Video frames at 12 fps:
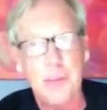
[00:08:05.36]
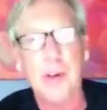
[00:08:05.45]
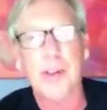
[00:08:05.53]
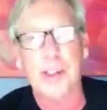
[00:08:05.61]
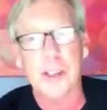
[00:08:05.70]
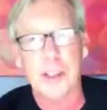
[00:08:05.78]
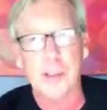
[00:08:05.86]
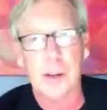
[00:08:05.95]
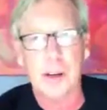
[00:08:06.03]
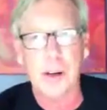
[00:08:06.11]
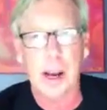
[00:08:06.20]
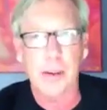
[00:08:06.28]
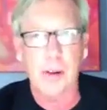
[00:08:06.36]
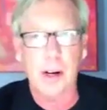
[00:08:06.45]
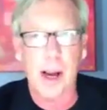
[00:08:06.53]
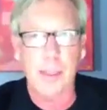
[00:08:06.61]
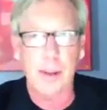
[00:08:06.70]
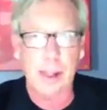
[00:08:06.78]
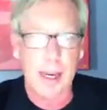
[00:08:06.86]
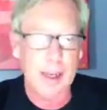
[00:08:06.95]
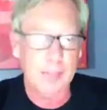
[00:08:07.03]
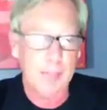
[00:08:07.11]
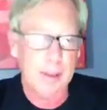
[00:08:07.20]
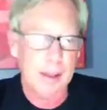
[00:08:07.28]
where it gets a little bit more complicated.